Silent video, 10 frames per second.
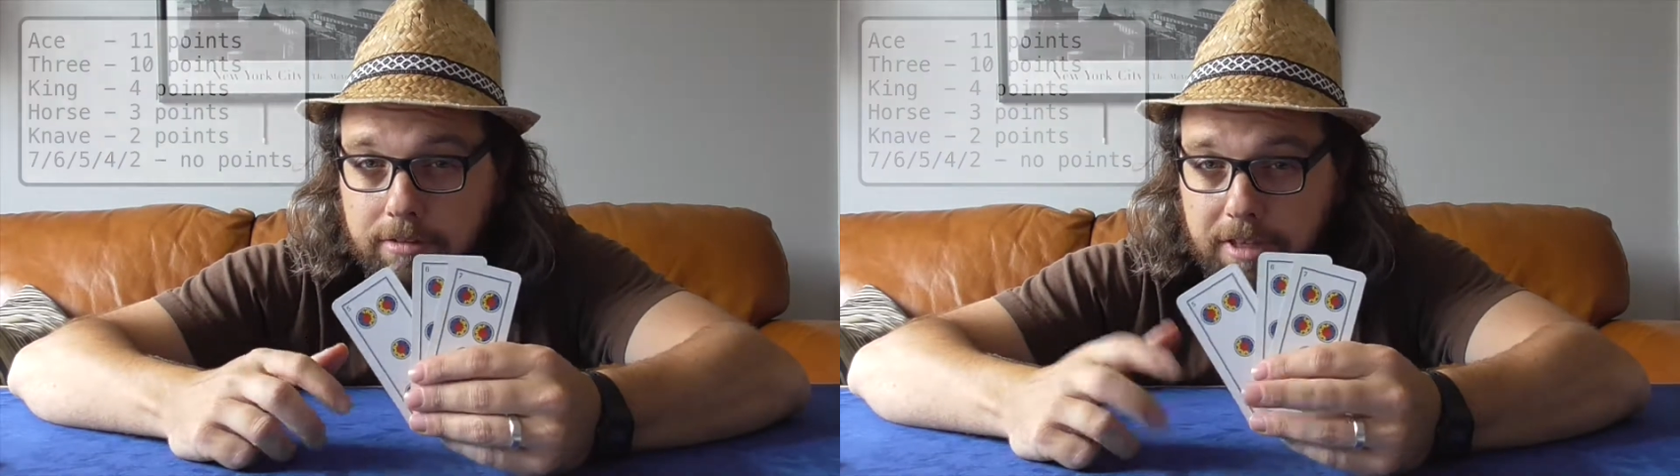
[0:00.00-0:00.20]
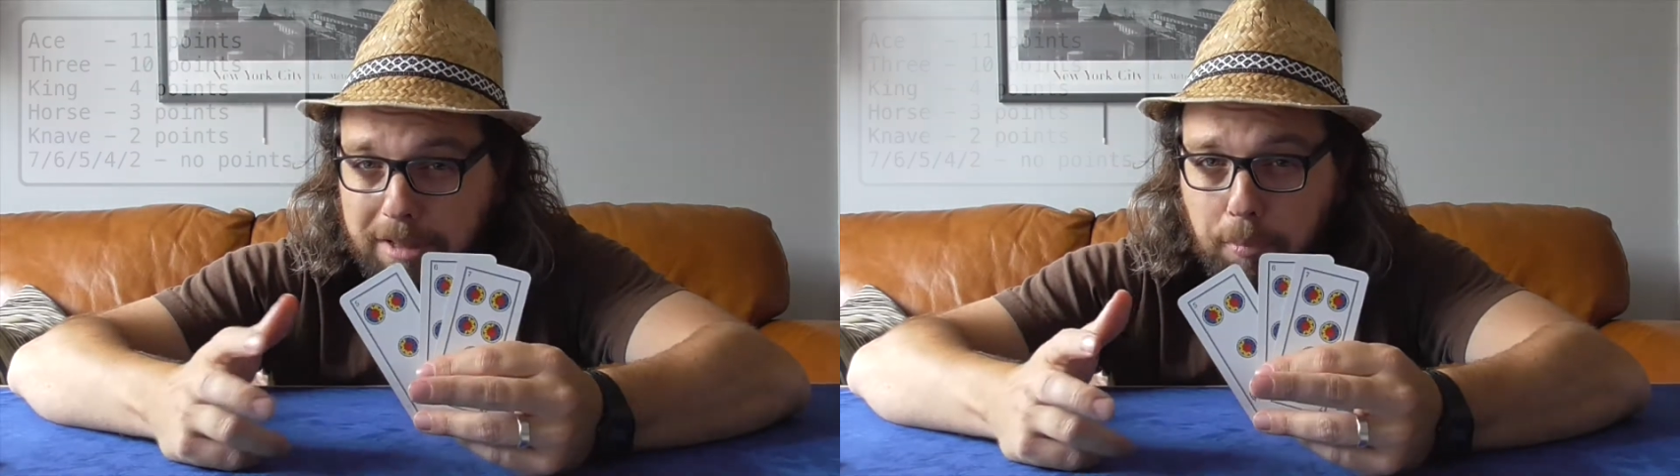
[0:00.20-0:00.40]

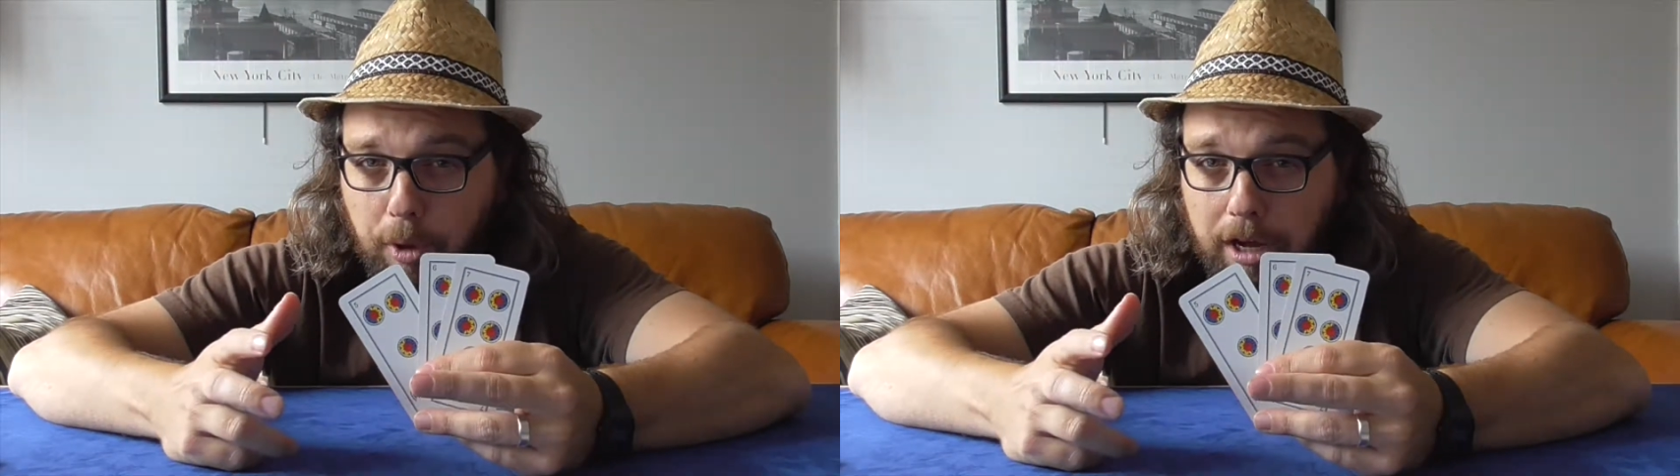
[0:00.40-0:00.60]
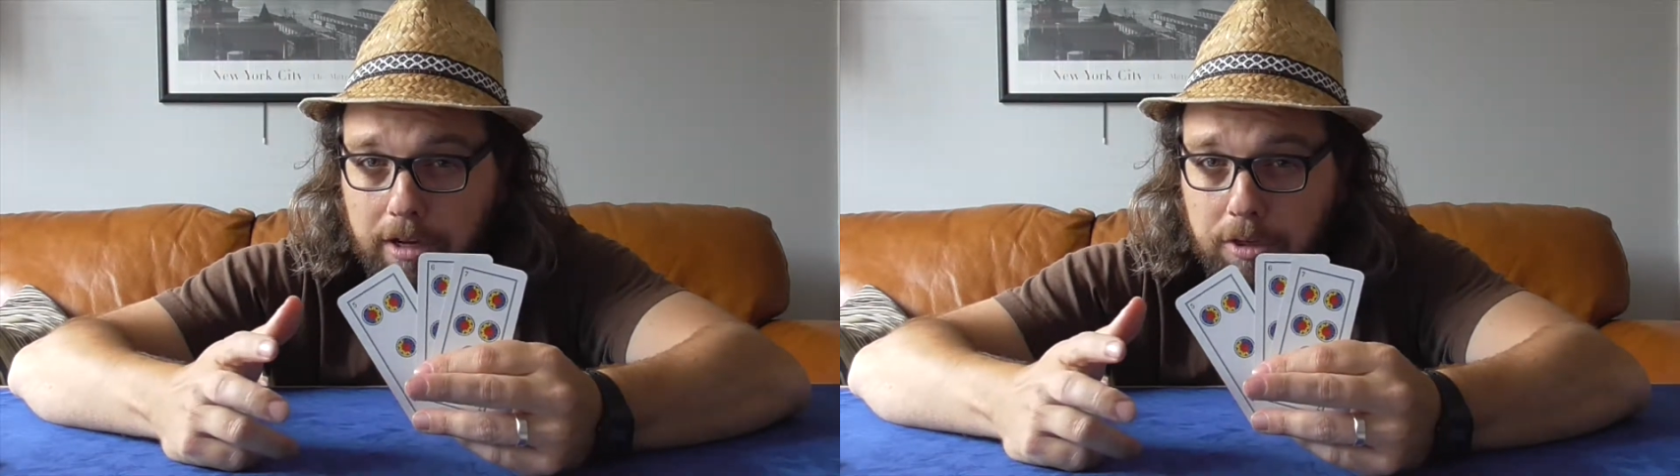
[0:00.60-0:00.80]
nil
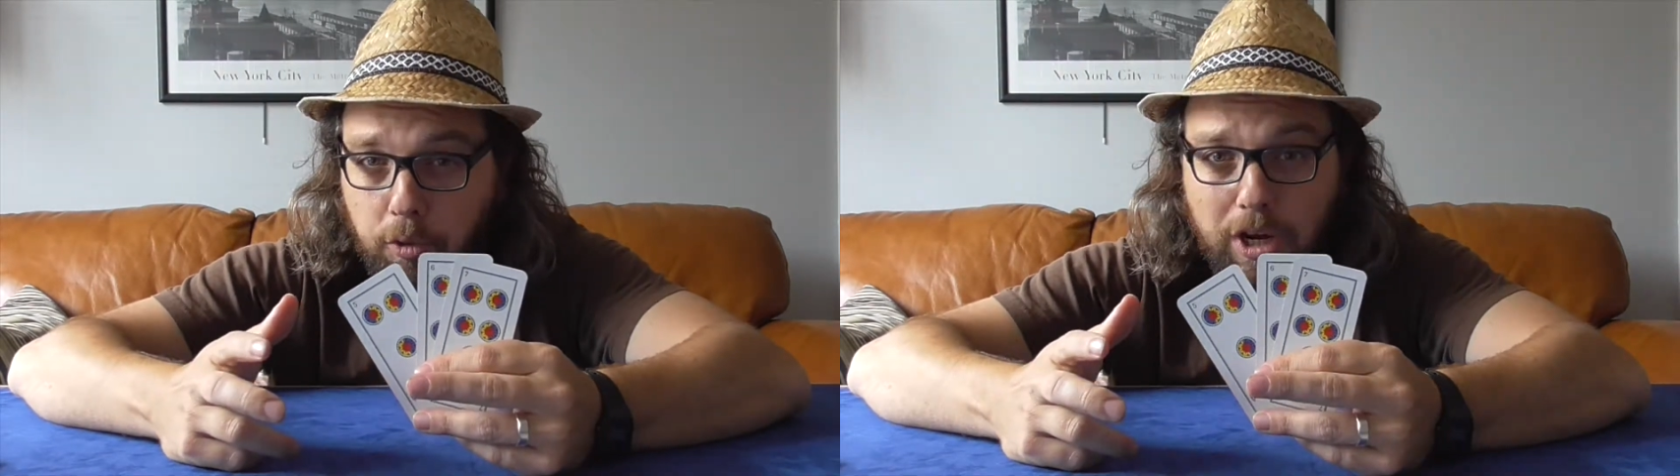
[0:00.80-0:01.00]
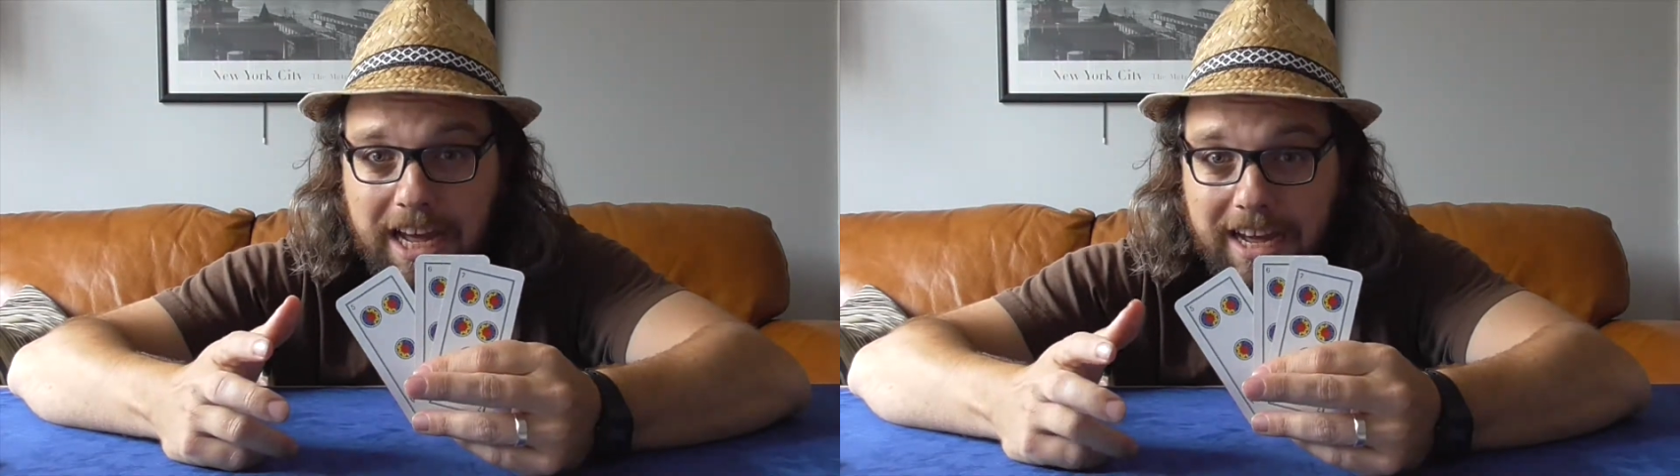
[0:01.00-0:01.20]
point,
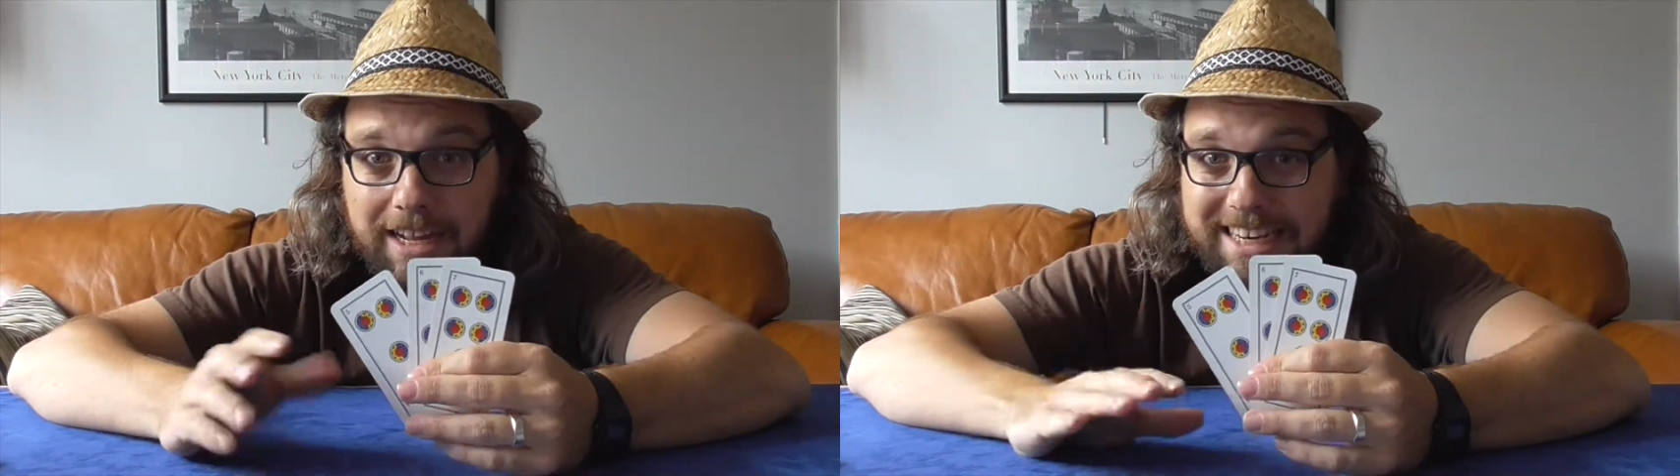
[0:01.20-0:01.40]
nulla,